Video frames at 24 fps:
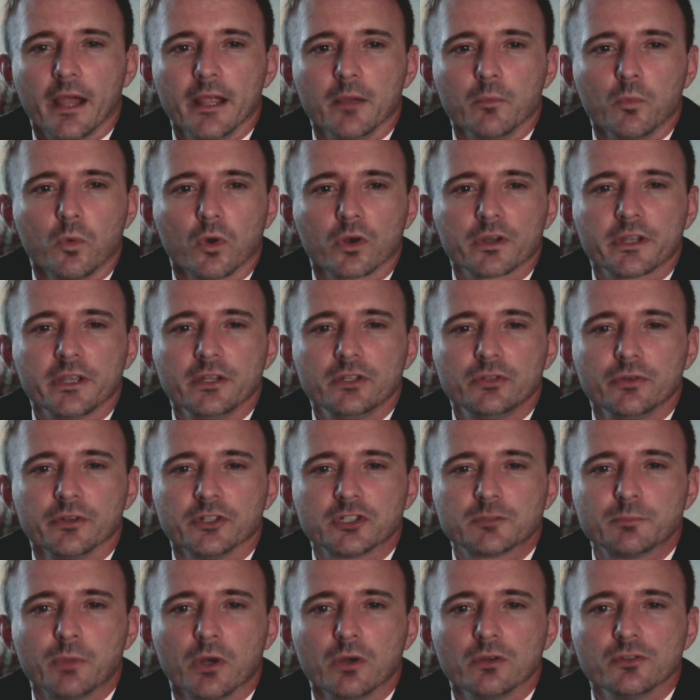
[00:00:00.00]
I am working to
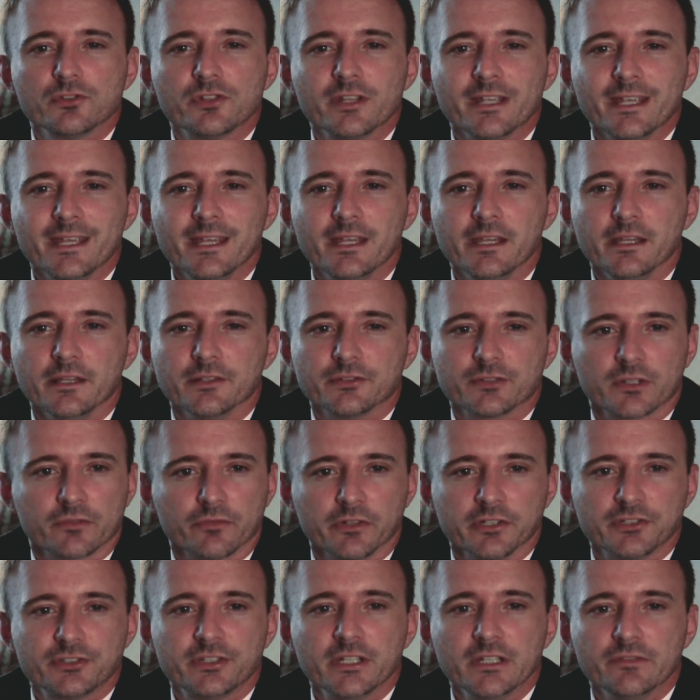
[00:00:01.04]
expose the ease
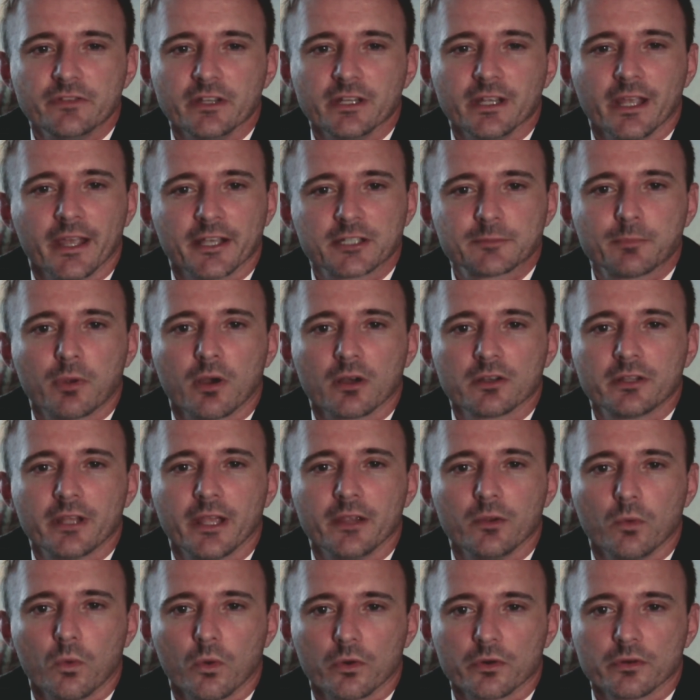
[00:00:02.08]
of receiving ex
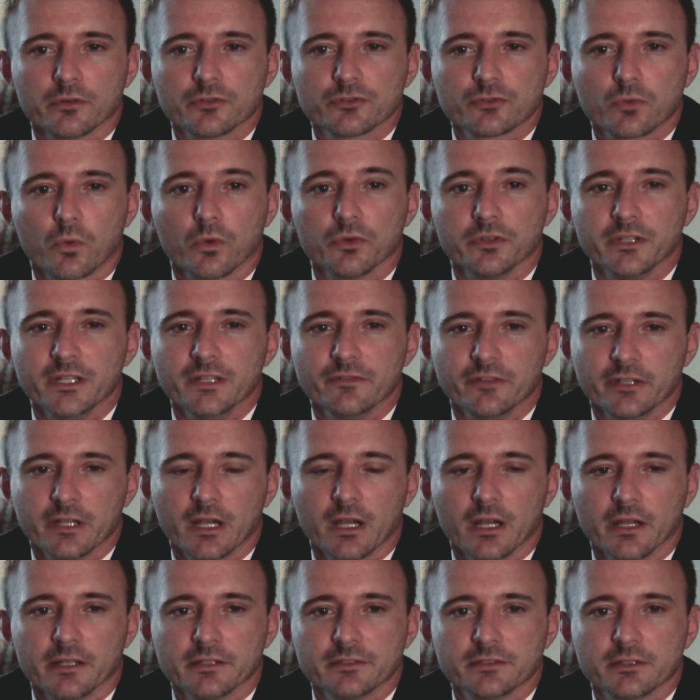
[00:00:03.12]
parte orders or
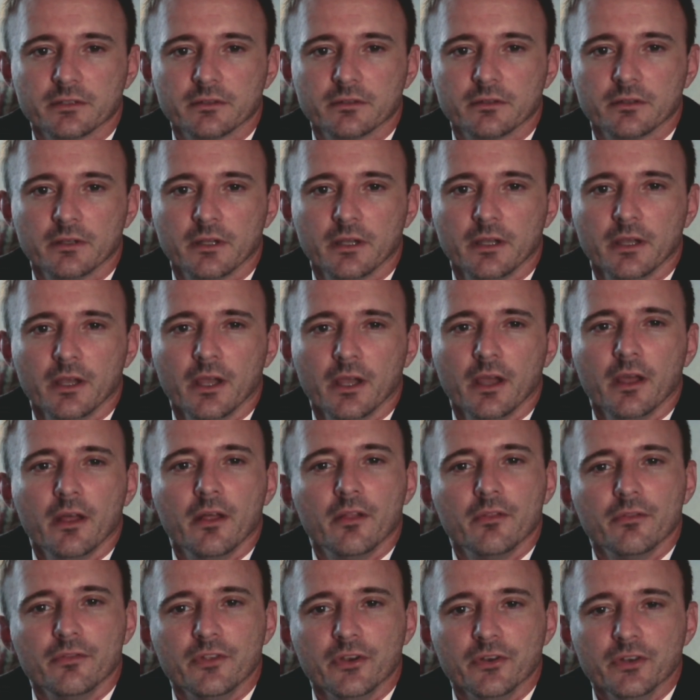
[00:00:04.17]
DVIs.
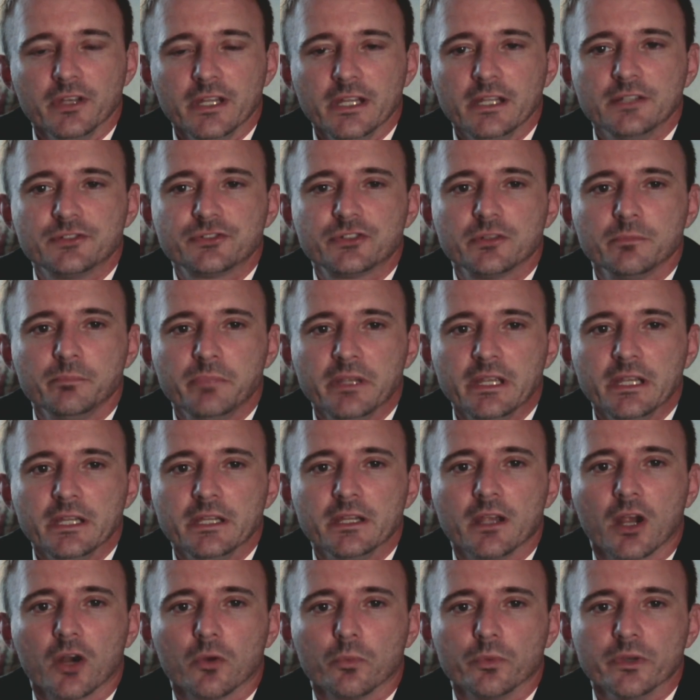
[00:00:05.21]
There needs to
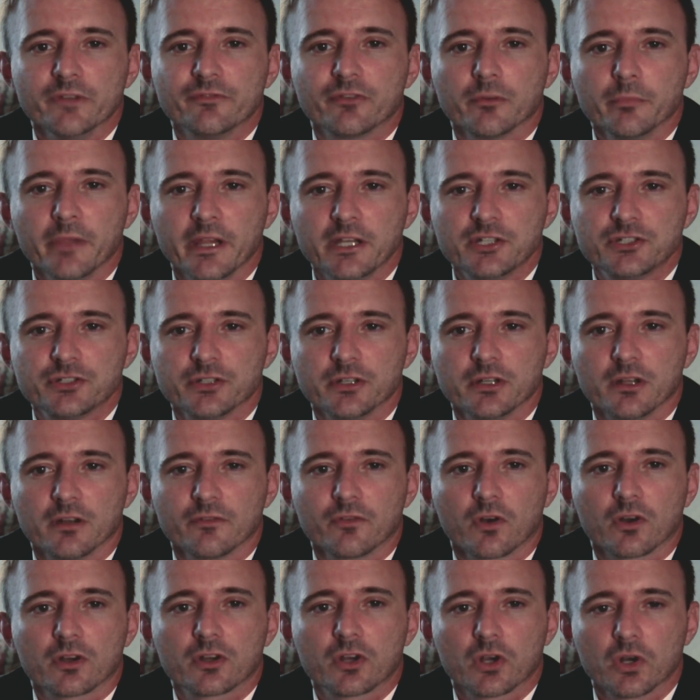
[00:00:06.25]
be a reformation
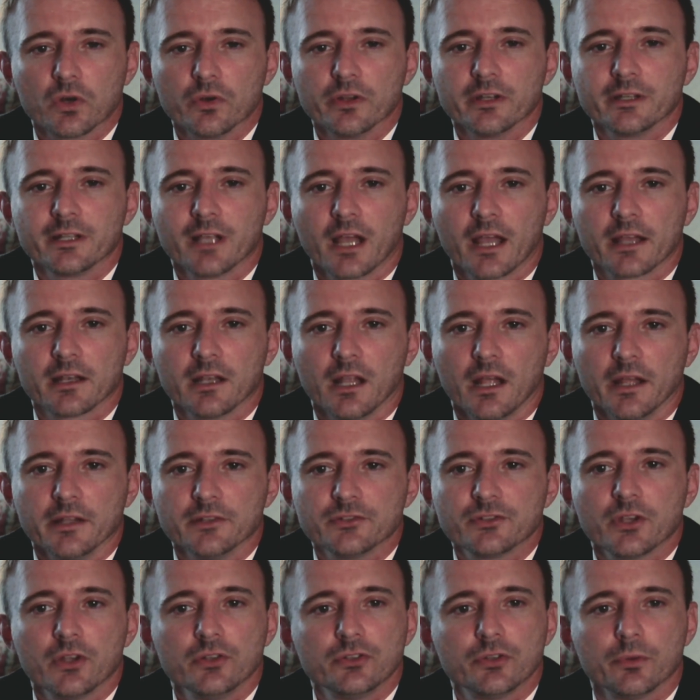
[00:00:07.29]
of our current
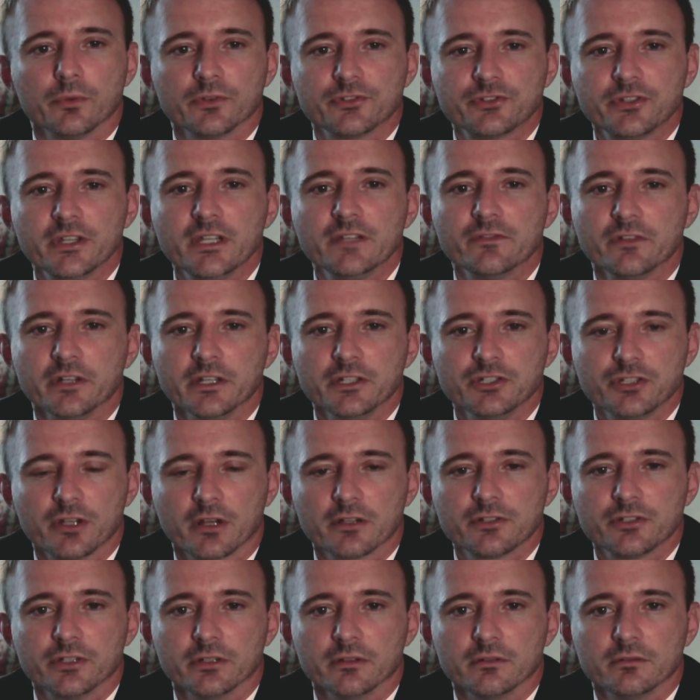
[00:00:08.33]
guidelines to receive an
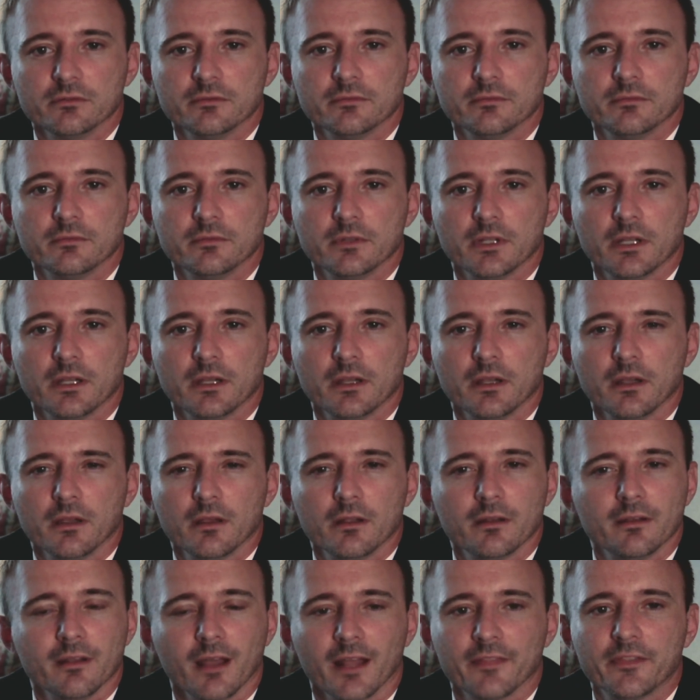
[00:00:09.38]
injunction.
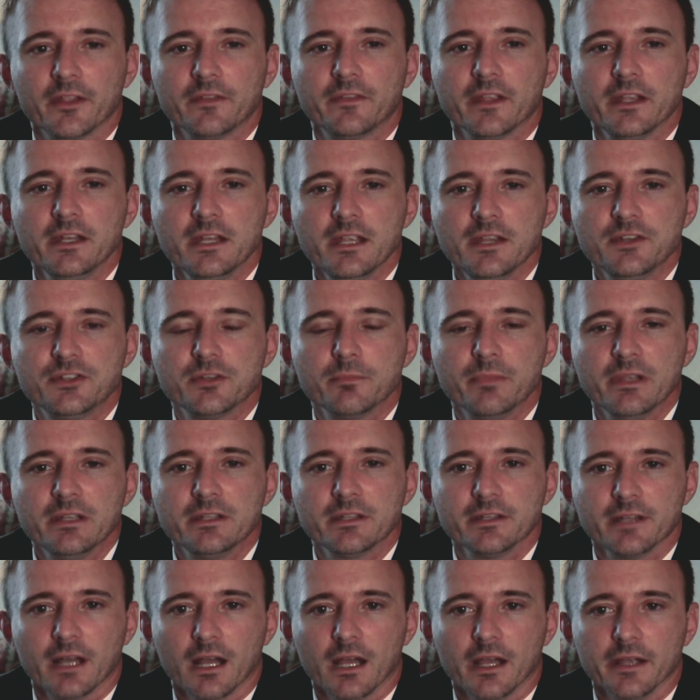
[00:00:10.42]
Not that they need to be
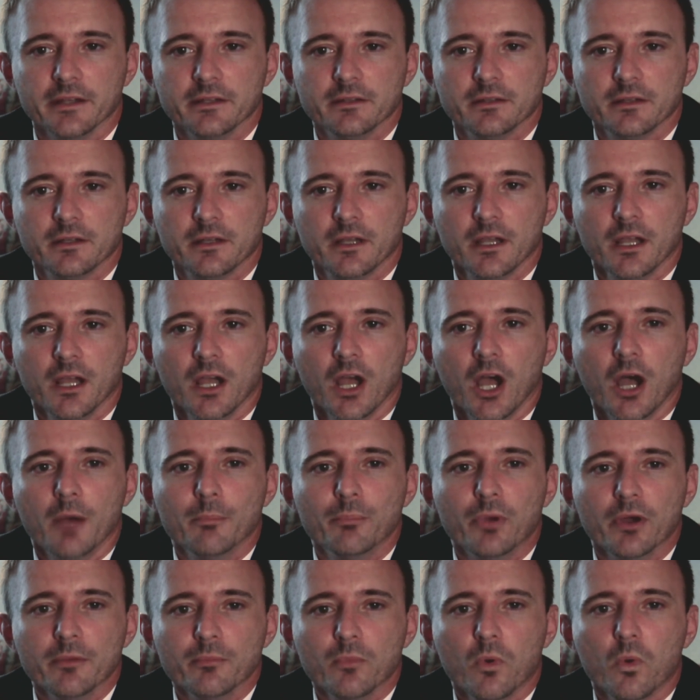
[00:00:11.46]
denied,
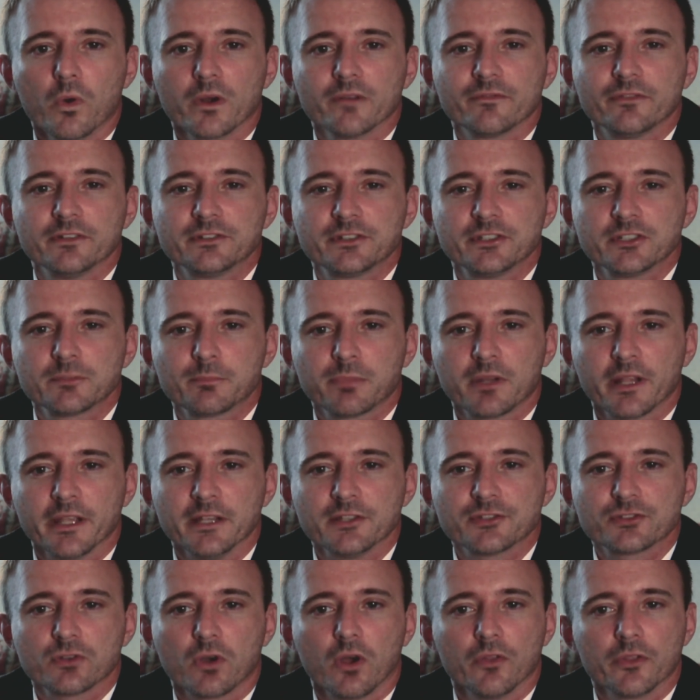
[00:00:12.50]
but more emphasis
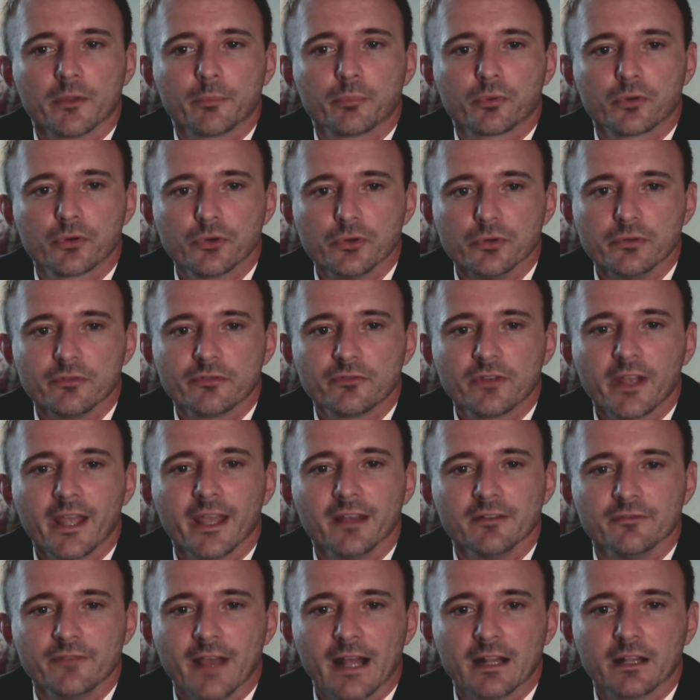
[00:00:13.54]
placed on the proof
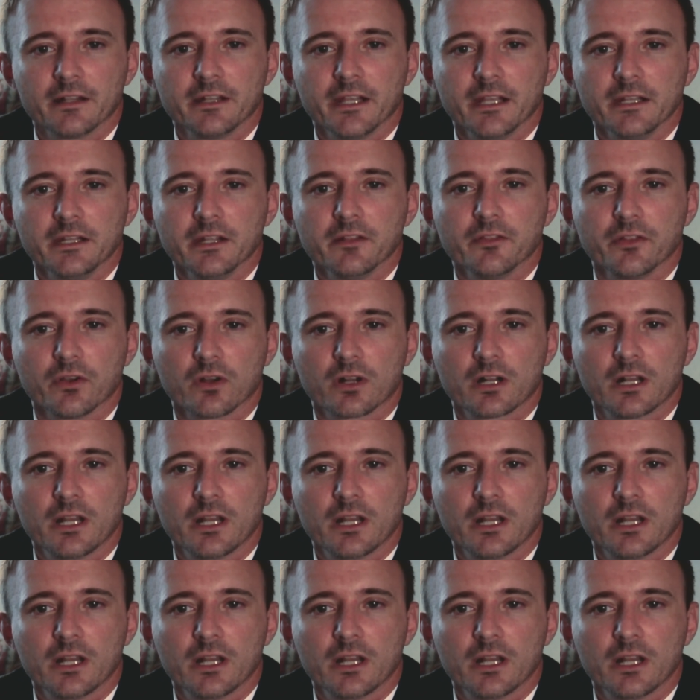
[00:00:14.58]
and validating their